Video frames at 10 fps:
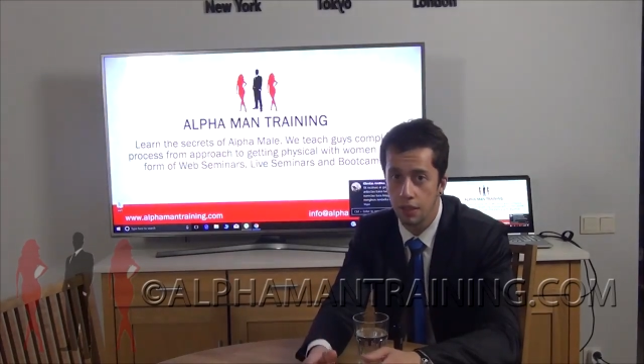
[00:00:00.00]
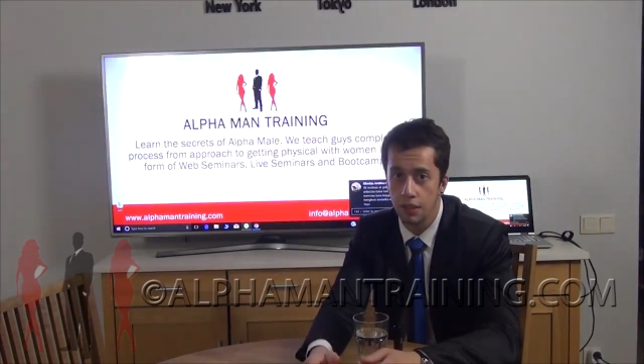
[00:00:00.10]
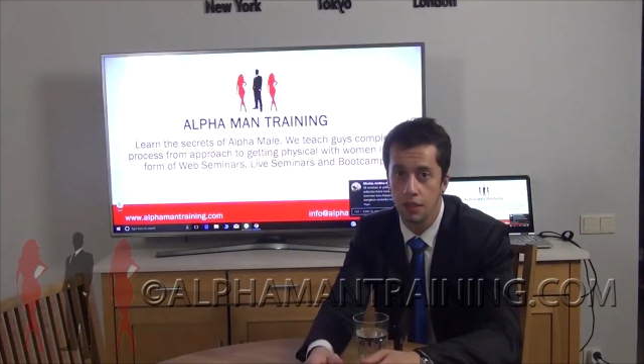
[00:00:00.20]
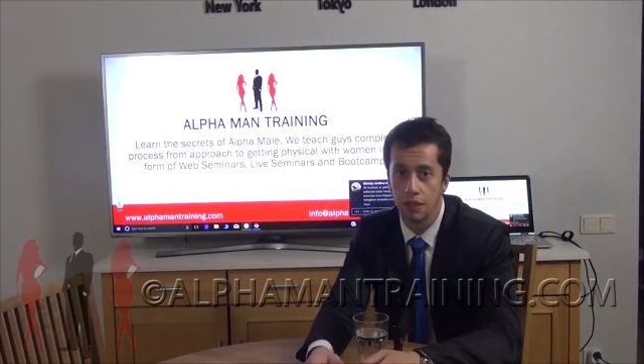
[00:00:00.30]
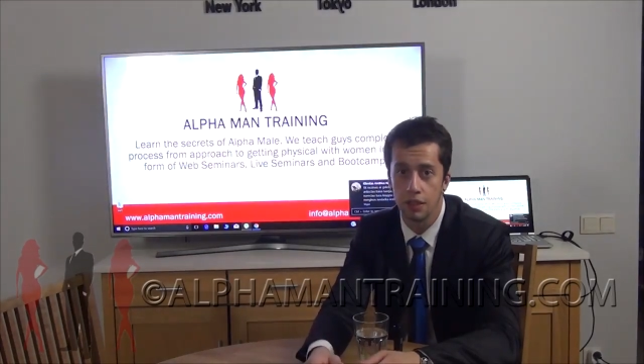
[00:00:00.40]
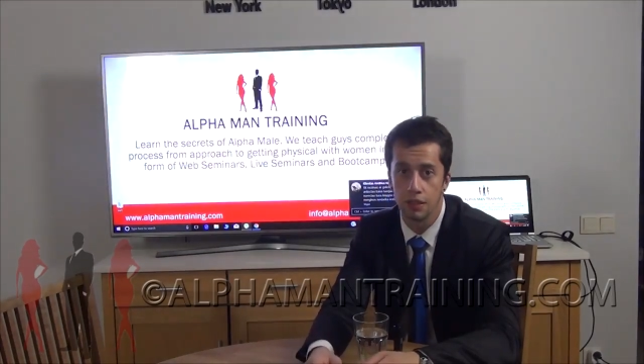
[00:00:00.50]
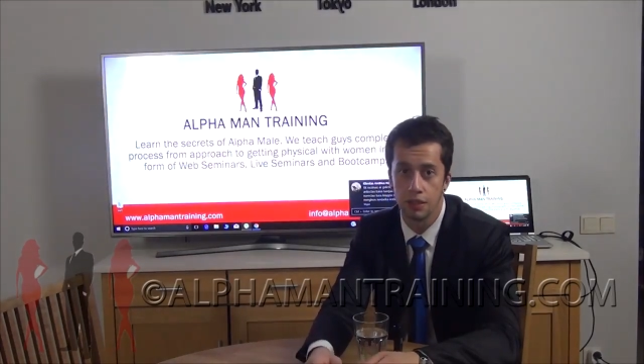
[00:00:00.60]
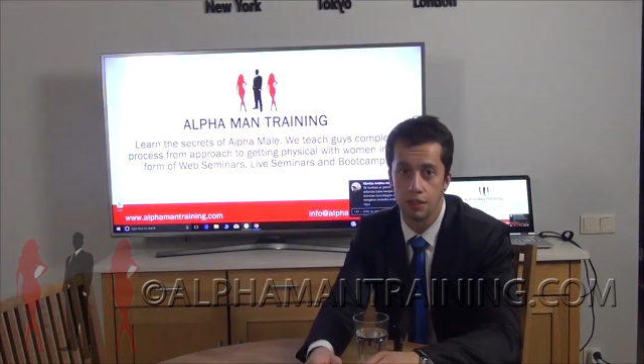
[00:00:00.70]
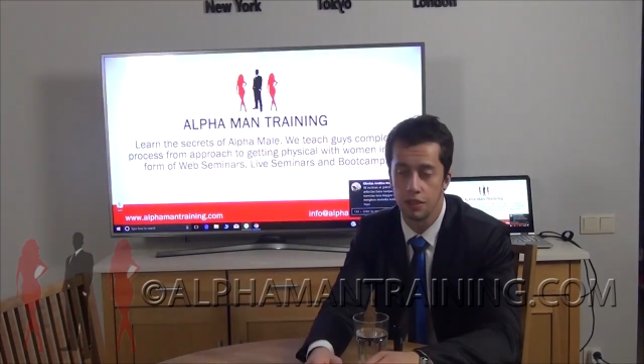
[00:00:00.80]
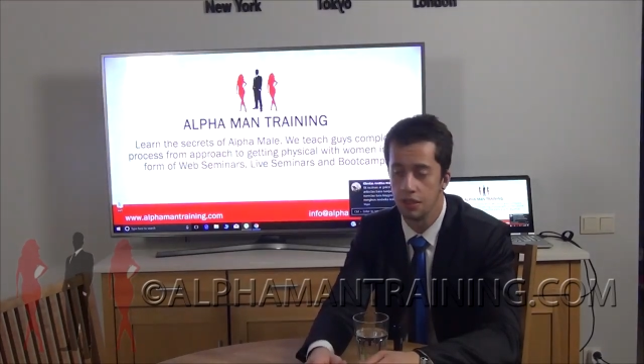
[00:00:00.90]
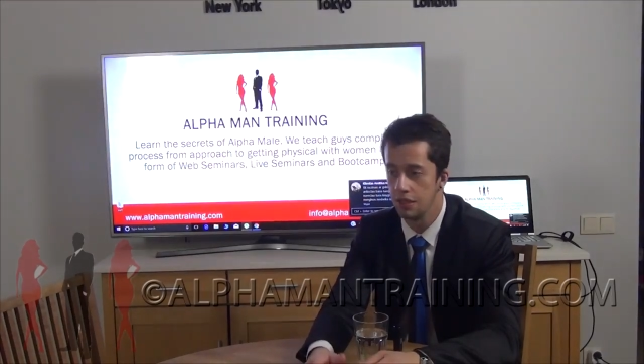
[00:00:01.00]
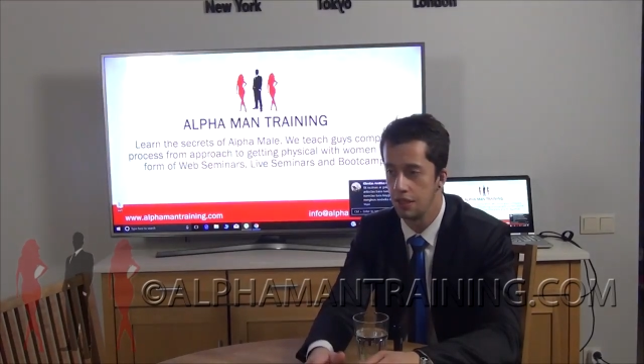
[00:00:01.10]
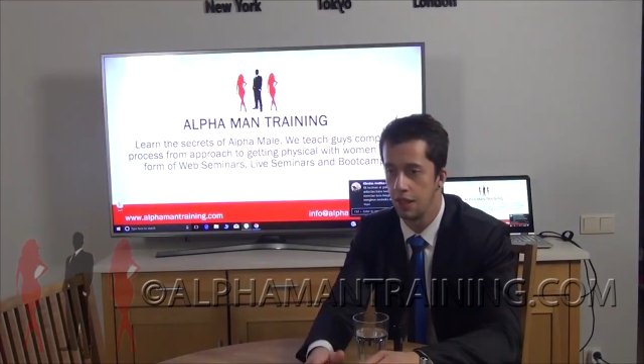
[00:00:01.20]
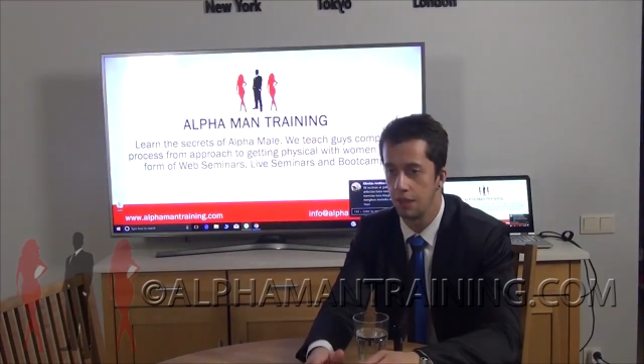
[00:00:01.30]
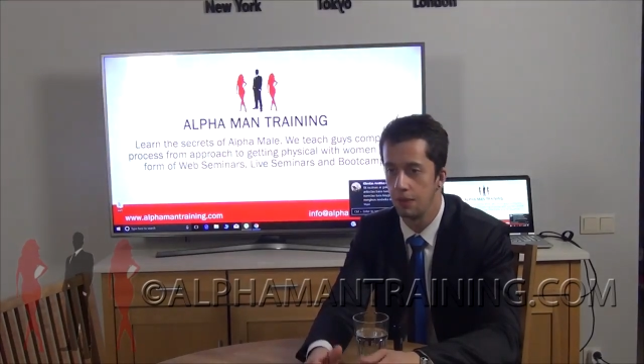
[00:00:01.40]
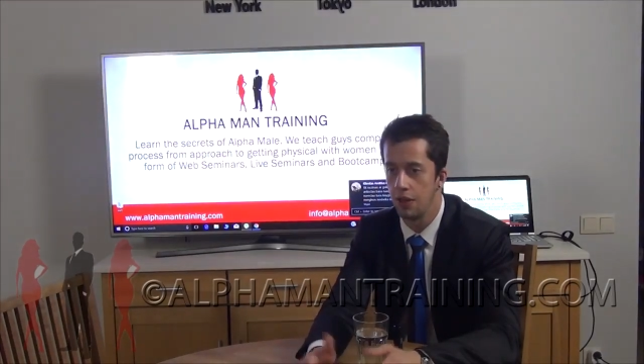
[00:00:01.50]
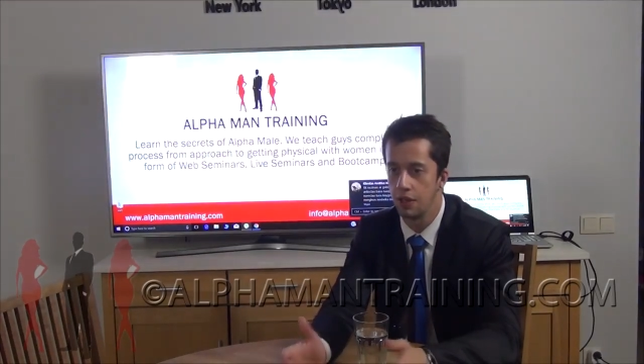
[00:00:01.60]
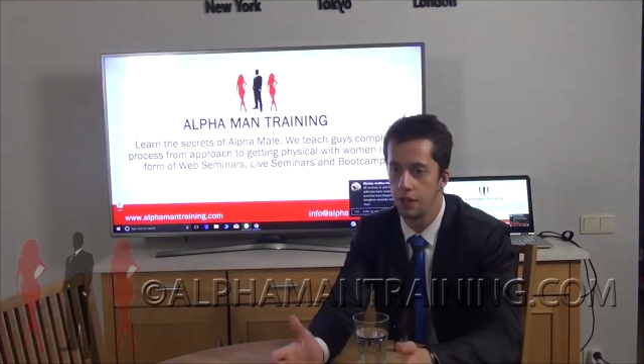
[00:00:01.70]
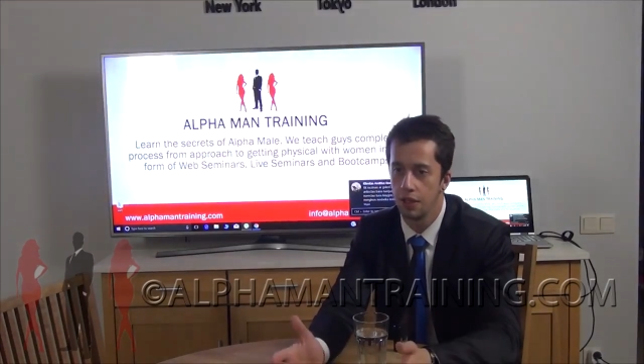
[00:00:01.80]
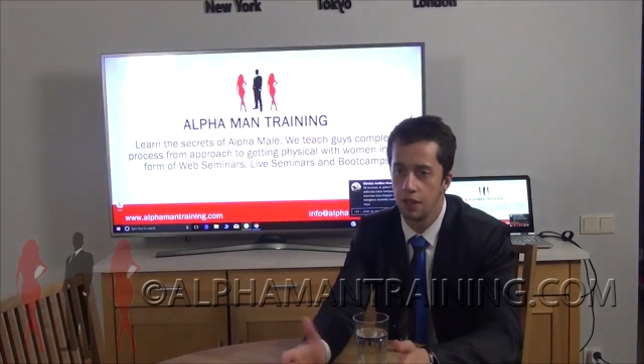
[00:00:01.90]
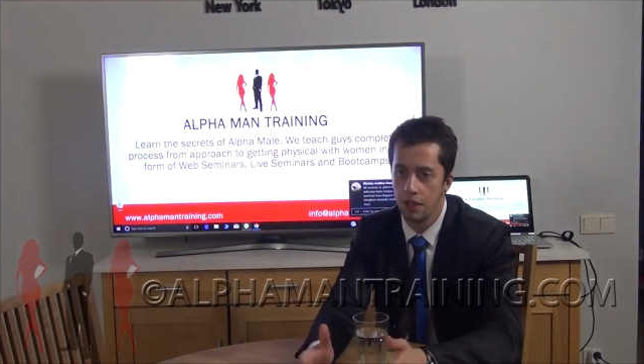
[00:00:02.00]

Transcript: He, he's like very,